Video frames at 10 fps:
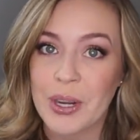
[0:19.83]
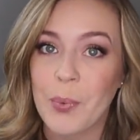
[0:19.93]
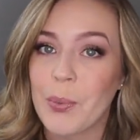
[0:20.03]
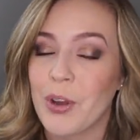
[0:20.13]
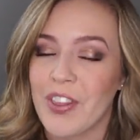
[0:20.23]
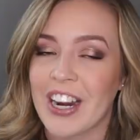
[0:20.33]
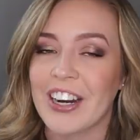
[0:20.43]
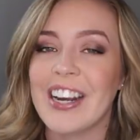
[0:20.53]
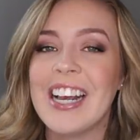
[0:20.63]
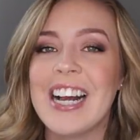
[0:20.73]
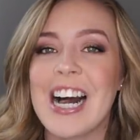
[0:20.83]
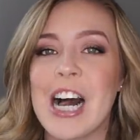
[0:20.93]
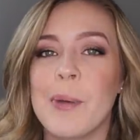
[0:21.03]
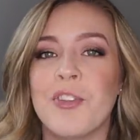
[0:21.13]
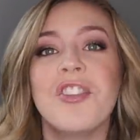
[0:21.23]
We were there
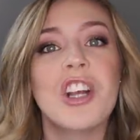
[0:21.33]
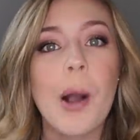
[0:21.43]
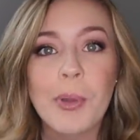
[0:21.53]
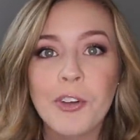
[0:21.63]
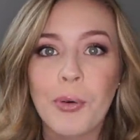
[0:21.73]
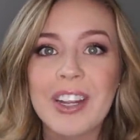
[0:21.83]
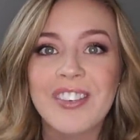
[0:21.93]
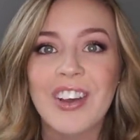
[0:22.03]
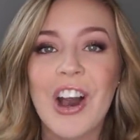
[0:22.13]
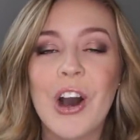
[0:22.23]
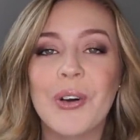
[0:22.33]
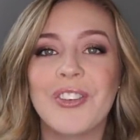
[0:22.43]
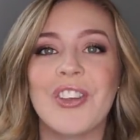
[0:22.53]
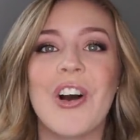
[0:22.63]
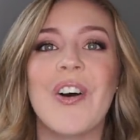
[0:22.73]
just a couple of weeks ago,
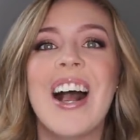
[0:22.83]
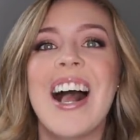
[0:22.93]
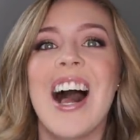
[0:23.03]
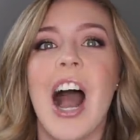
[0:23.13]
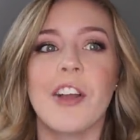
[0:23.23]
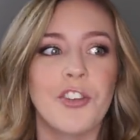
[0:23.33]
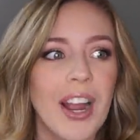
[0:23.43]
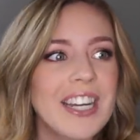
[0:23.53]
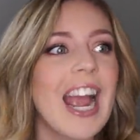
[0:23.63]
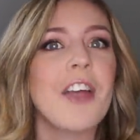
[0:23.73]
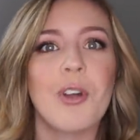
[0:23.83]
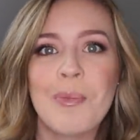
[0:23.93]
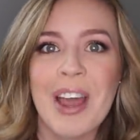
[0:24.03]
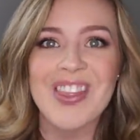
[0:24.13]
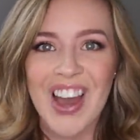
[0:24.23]
so I tried gathering
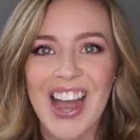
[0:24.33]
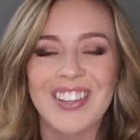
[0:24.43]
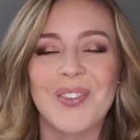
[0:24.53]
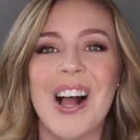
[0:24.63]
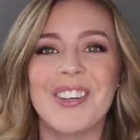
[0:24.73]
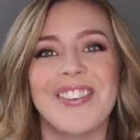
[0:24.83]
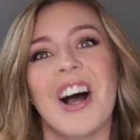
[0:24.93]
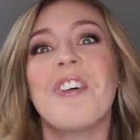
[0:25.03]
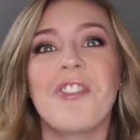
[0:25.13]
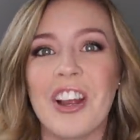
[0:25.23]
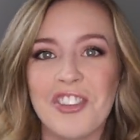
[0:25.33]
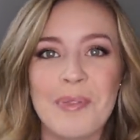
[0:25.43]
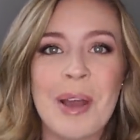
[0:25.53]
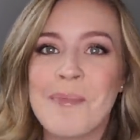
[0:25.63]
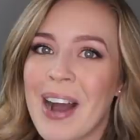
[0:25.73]
my thoughts while it was all fresh in
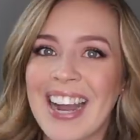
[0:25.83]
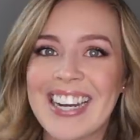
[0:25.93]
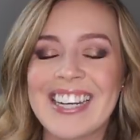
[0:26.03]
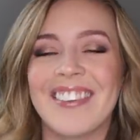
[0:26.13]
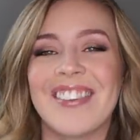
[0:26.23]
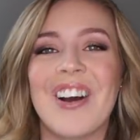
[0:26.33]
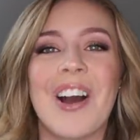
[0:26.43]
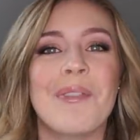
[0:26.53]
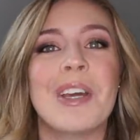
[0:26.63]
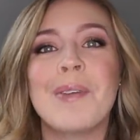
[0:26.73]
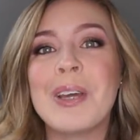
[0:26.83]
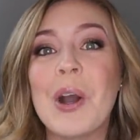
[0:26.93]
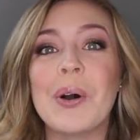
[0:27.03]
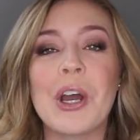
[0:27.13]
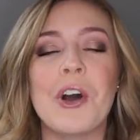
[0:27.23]
my mind, so I'm gonna be
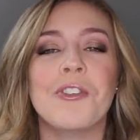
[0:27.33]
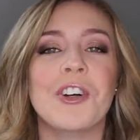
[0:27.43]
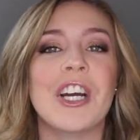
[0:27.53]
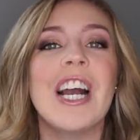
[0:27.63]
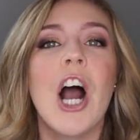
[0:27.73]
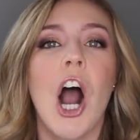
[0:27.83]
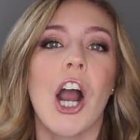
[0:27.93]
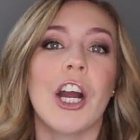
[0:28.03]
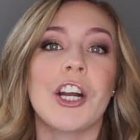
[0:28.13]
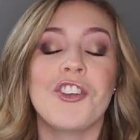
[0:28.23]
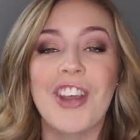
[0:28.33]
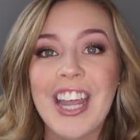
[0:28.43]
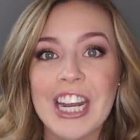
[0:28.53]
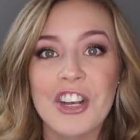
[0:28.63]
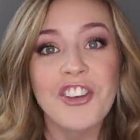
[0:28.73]
going over our
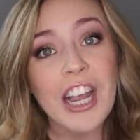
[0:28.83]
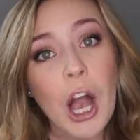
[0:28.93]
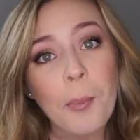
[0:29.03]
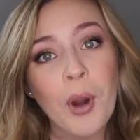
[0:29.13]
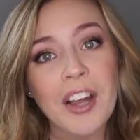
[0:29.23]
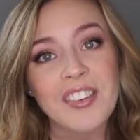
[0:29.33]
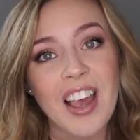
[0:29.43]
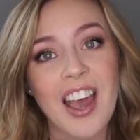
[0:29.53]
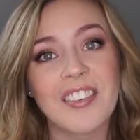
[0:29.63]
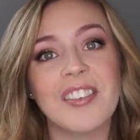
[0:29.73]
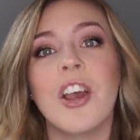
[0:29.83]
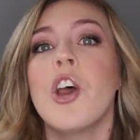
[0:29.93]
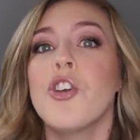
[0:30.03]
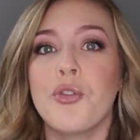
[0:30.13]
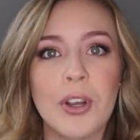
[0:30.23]
check-in and check-out process,
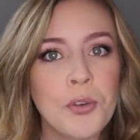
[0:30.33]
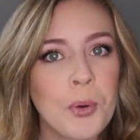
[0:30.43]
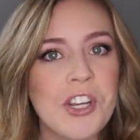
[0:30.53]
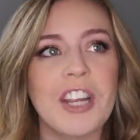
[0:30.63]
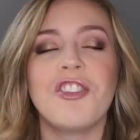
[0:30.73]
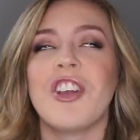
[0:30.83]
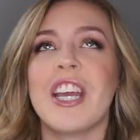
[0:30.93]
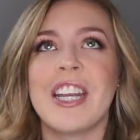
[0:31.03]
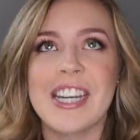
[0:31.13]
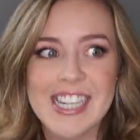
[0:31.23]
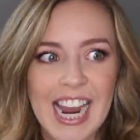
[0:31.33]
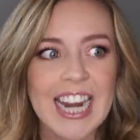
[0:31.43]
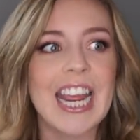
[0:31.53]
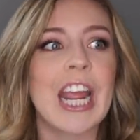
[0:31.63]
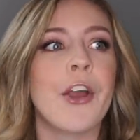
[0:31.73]
transportation,
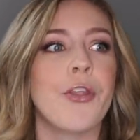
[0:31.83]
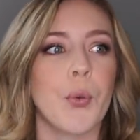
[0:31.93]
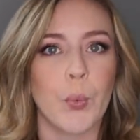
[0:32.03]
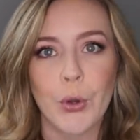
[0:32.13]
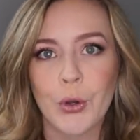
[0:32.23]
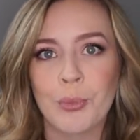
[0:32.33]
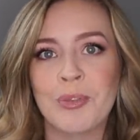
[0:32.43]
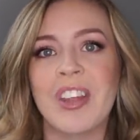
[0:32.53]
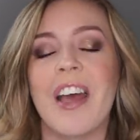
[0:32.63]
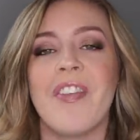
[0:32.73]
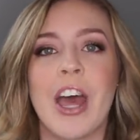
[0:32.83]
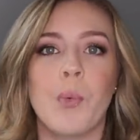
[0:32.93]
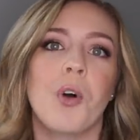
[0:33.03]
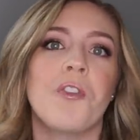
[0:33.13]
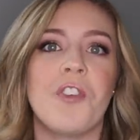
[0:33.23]
dining, the rooms, and
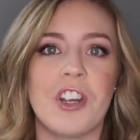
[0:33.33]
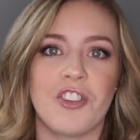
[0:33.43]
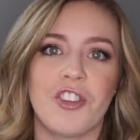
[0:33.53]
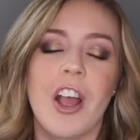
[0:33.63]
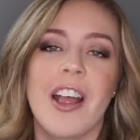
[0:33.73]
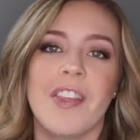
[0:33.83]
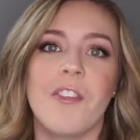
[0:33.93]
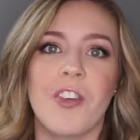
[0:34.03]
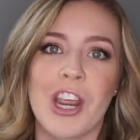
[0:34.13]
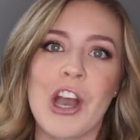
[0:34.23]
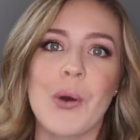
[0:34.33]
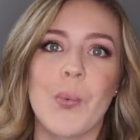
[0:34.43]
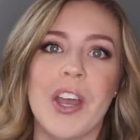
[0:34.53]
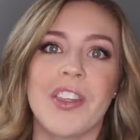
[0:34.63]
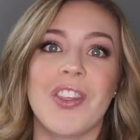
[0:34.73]
then we'll finish the video
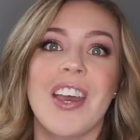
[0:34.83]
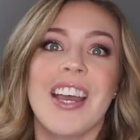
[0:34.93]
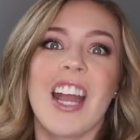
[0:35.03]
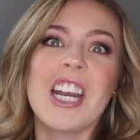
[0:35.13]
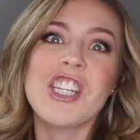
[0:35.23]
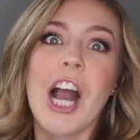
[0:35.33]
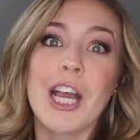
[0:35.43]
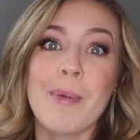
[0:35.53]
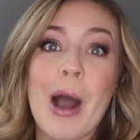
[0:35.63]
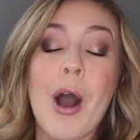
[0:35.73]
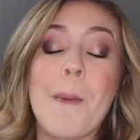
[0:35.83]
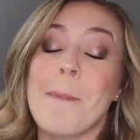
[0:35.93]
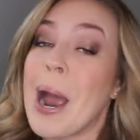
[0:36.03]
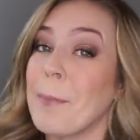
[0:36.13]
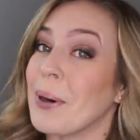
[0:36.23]
with kind of talking about
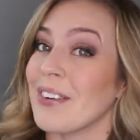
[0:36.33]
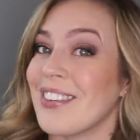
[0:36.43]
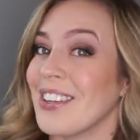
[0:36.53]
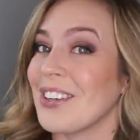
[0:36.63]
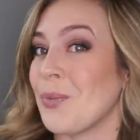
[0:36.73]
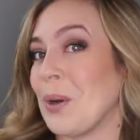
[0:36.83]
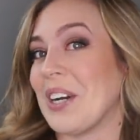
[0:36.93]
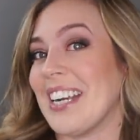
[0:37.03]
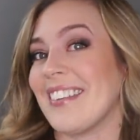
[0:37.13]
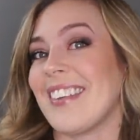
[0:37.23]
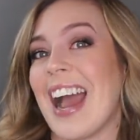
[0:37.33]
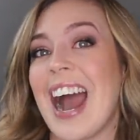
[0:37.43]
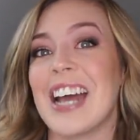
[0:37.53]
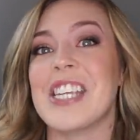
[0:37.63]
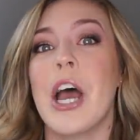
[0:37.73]
my personal experience
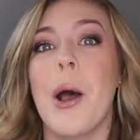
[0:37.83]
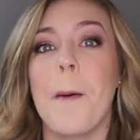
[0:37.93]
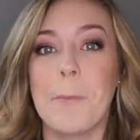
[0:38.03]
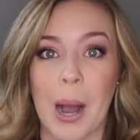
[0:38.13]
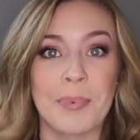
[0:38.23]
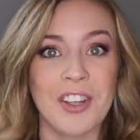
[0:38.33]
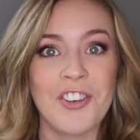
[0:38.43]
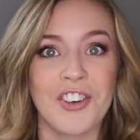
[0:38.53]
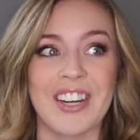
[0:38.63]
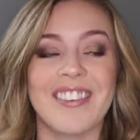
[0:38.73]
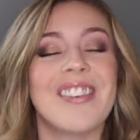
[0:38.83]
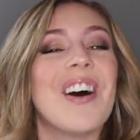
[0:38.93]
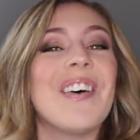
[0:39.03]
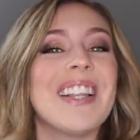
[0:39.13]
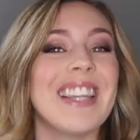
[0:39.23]
at Pop Century.
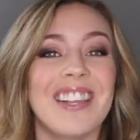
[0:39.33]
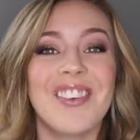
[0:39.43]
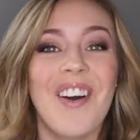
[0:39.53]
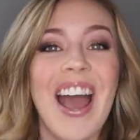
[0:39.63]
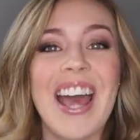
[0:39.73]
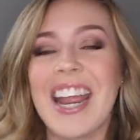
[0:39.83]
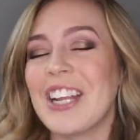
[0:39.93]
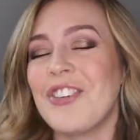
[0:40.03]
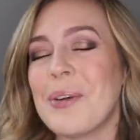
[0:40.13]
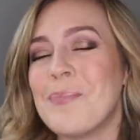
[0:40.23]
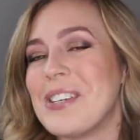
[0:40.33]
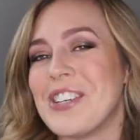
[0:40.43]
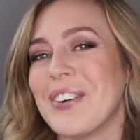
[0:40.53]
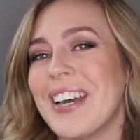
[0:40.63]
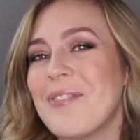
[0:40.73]
So let's go ahead and jump
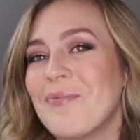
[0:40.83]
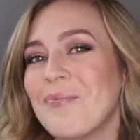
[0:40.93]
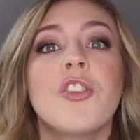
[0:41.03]
into it.